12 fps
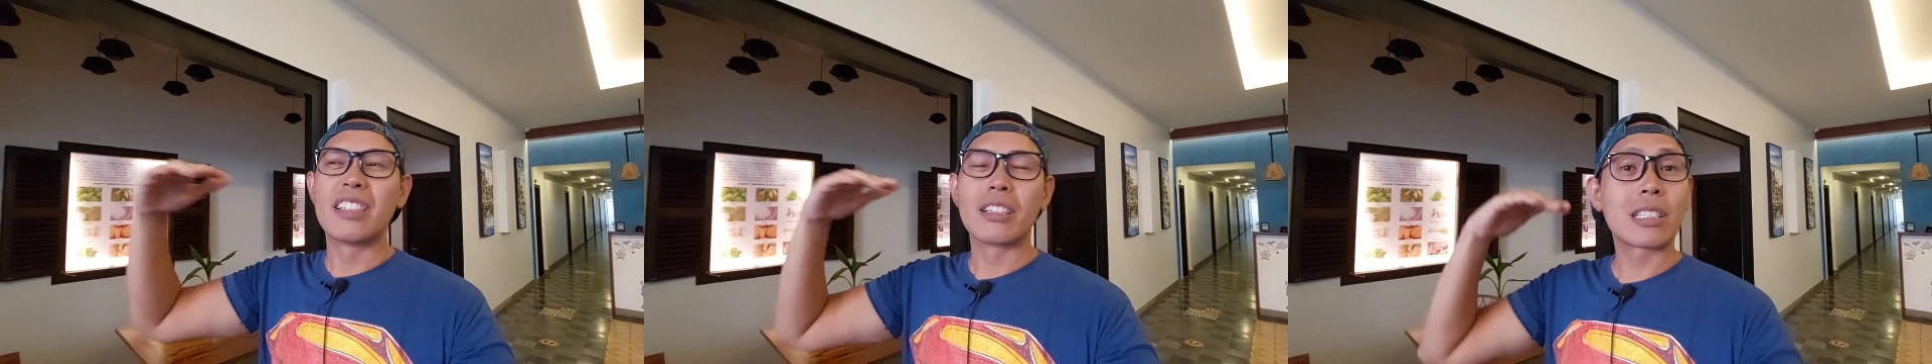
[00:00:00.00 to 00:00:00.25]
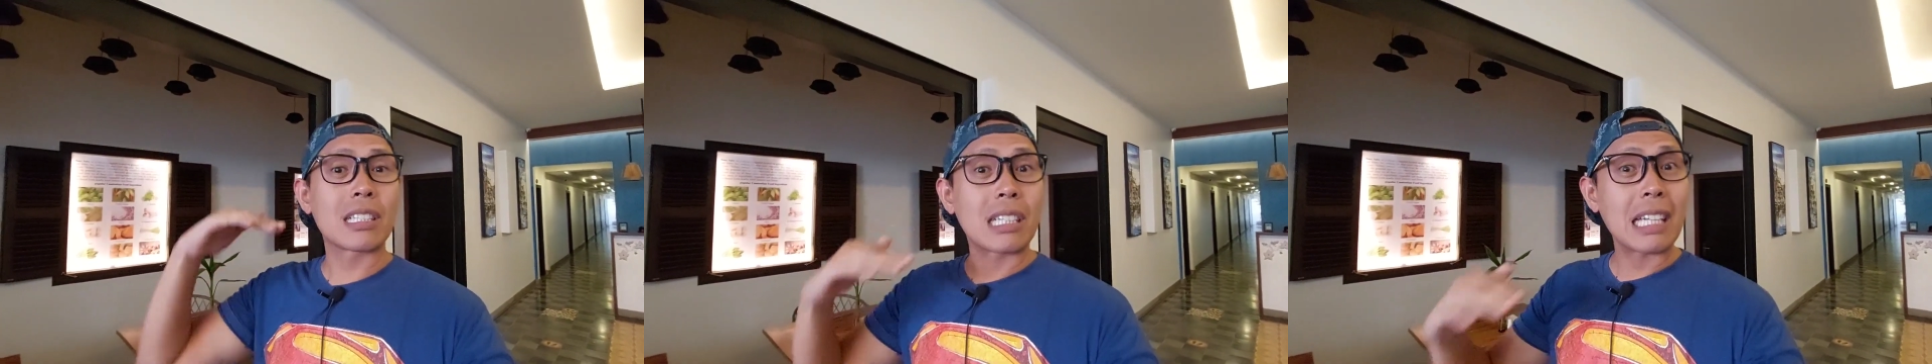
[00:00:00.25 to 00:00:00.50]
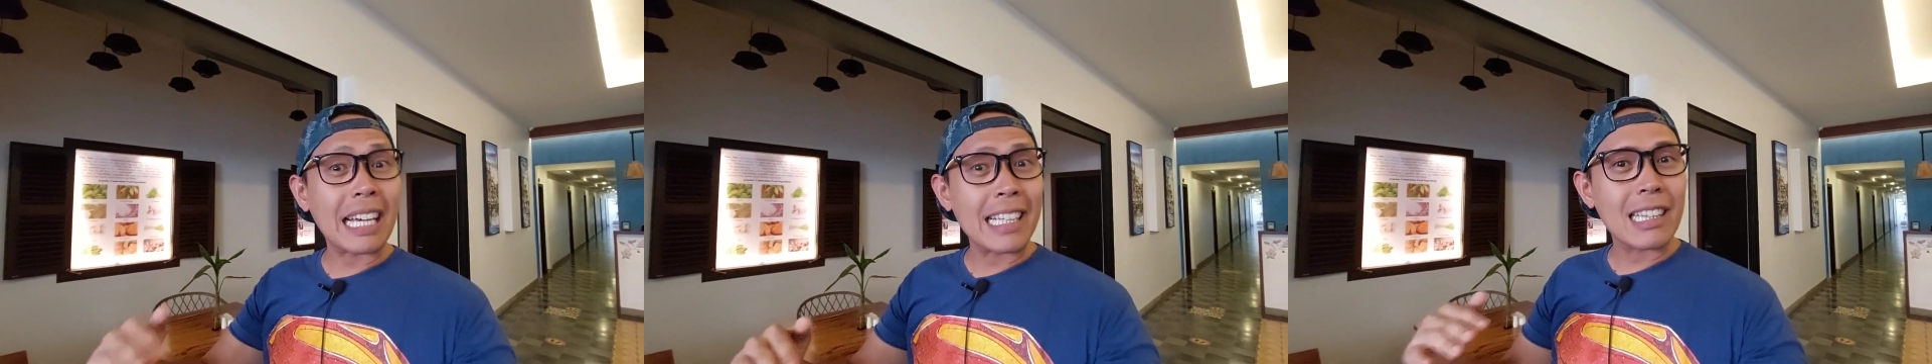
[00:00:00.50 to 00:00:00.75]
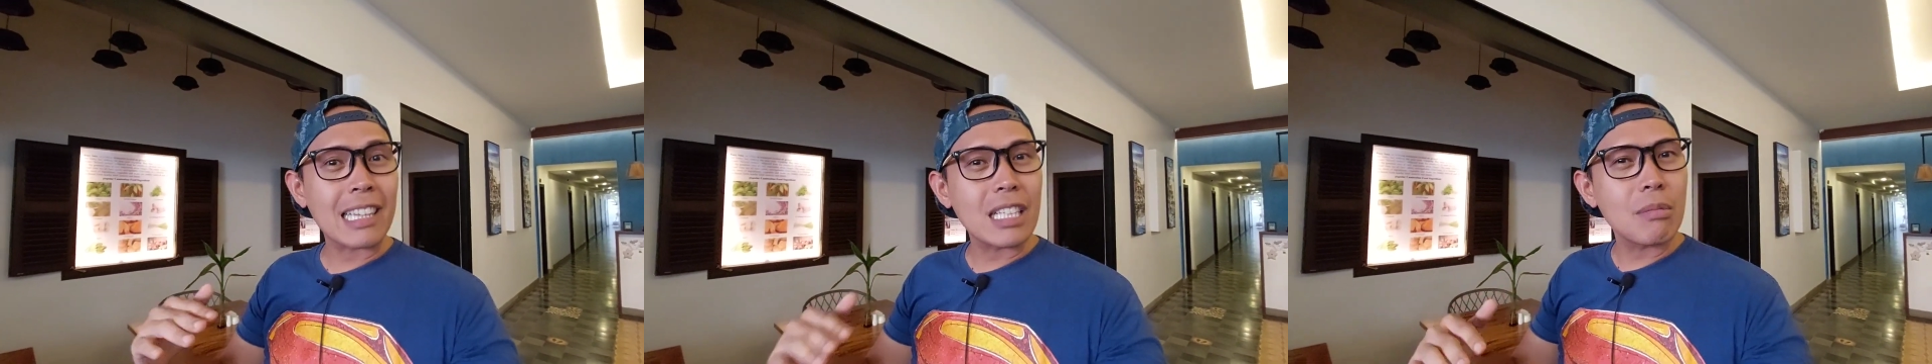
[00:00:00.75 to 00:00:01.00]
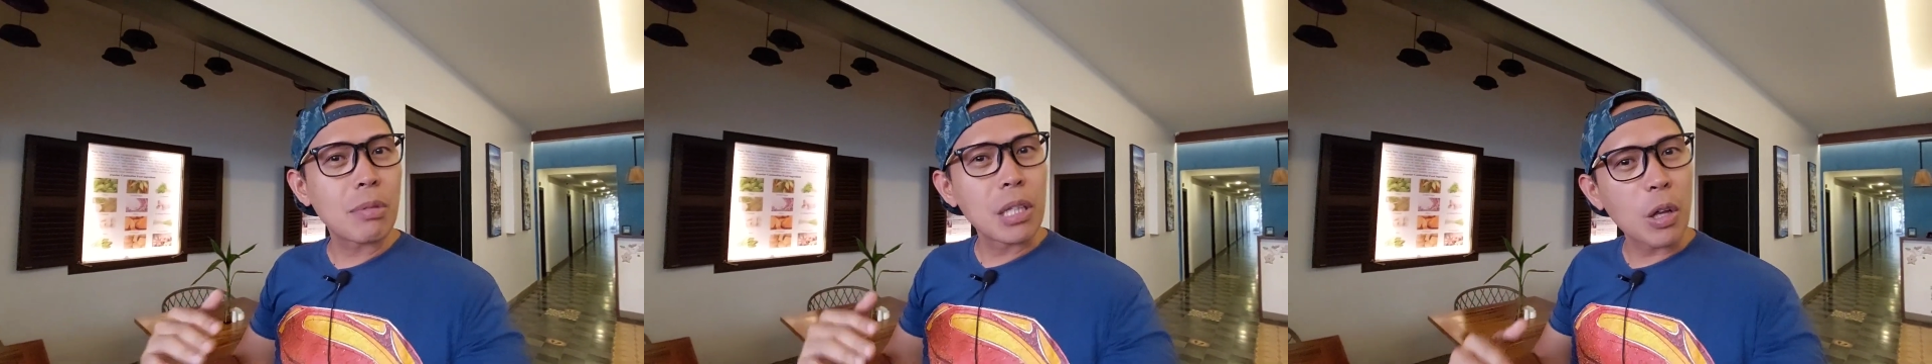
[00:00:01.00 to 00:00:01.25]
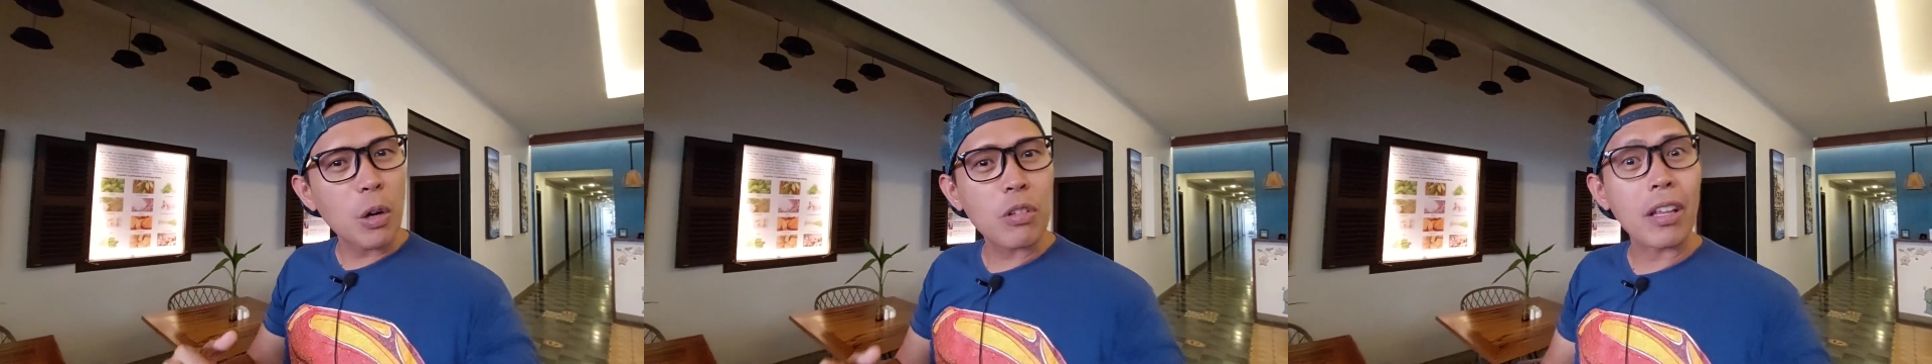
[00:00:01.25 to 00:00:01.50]
They're slightly
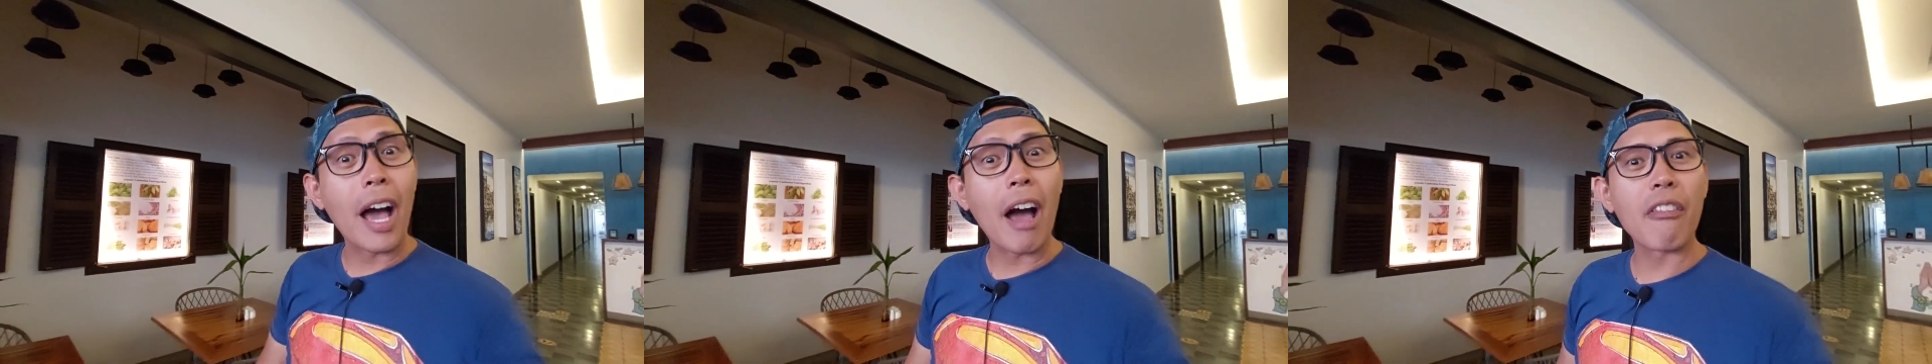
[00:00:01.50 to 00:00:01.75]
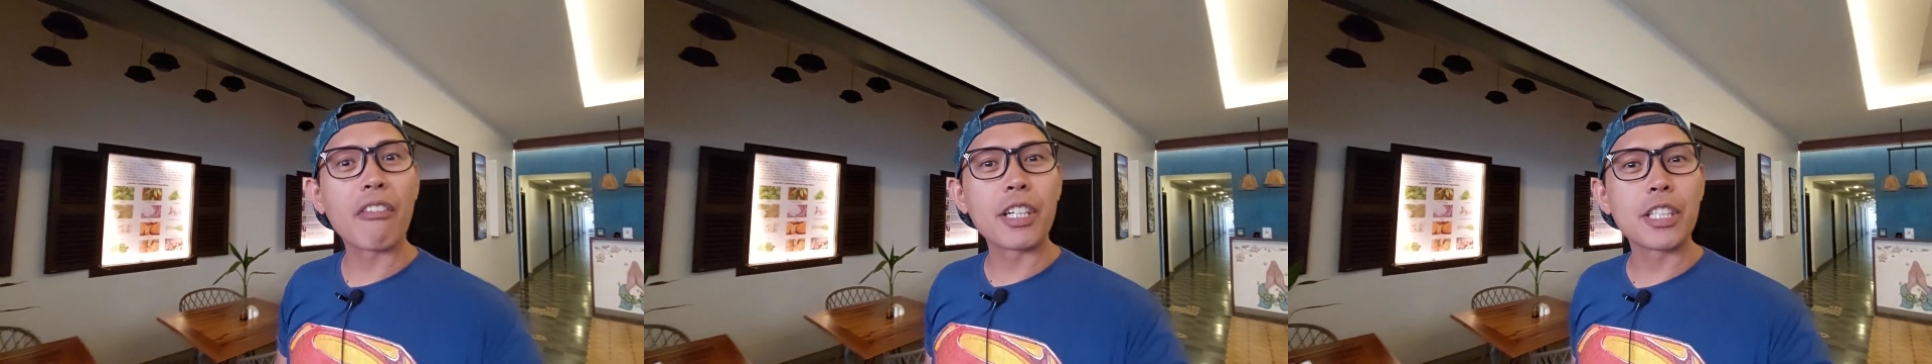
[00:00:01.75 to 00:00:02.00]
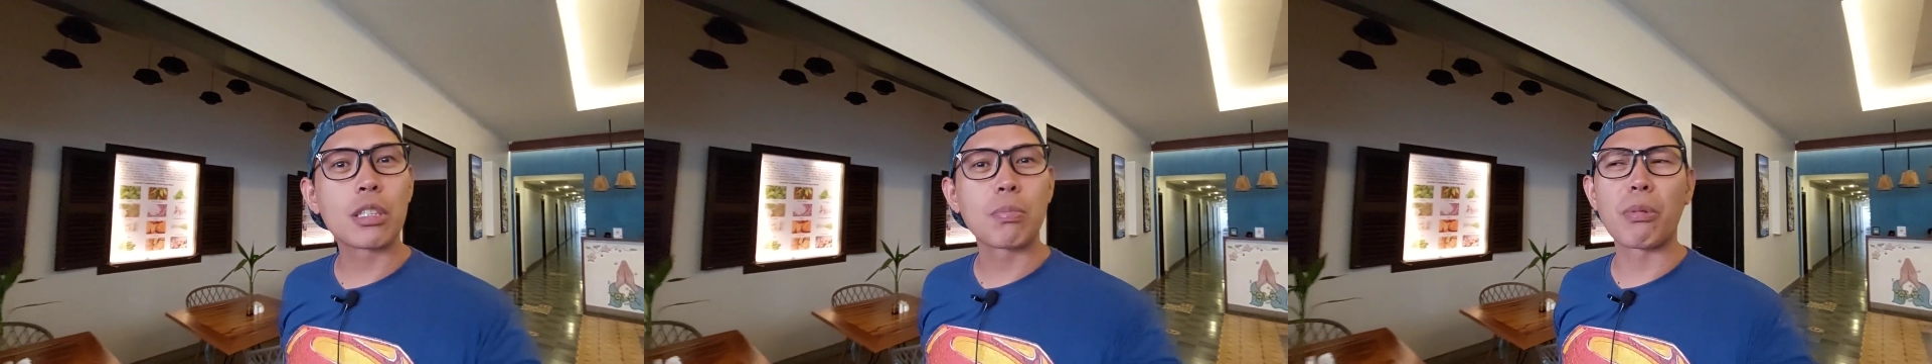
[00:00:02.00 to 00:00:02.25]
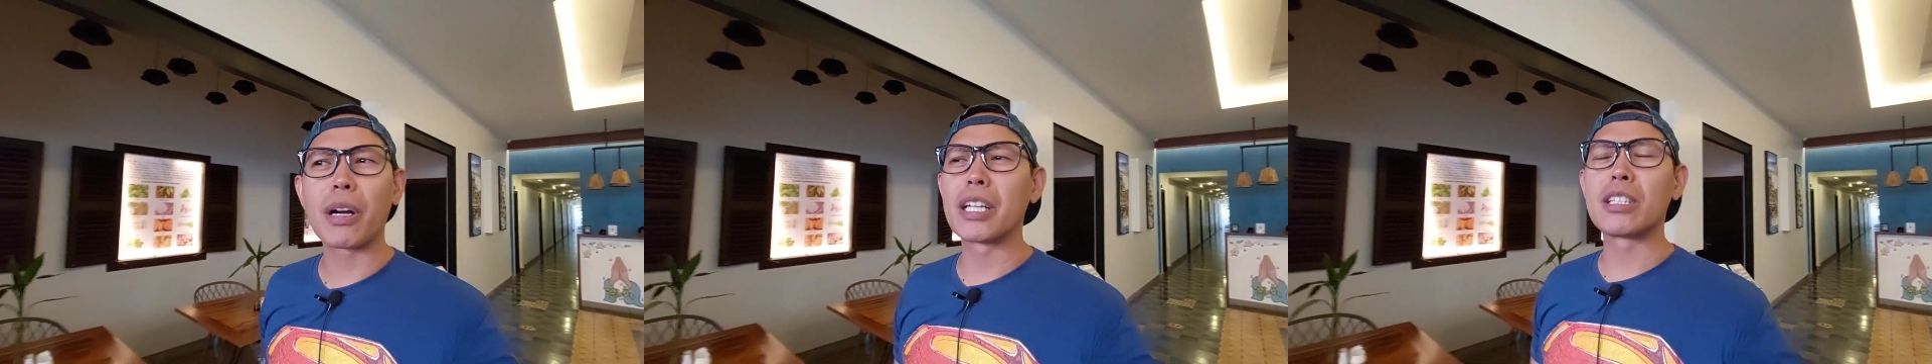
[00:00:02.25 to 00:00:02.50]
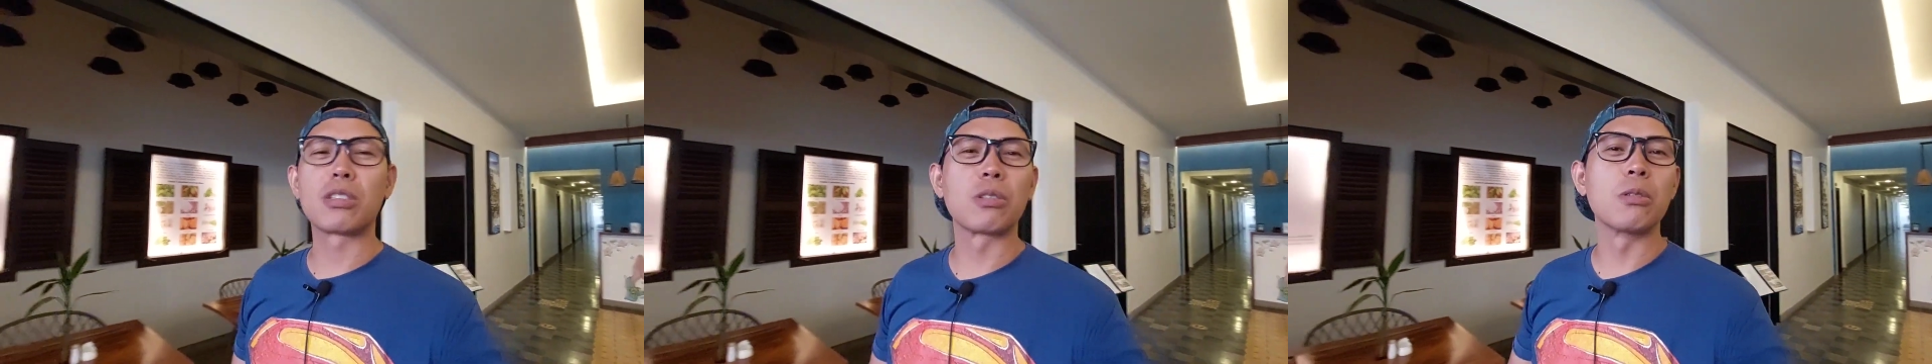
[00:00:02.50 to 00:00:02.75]
below the average price,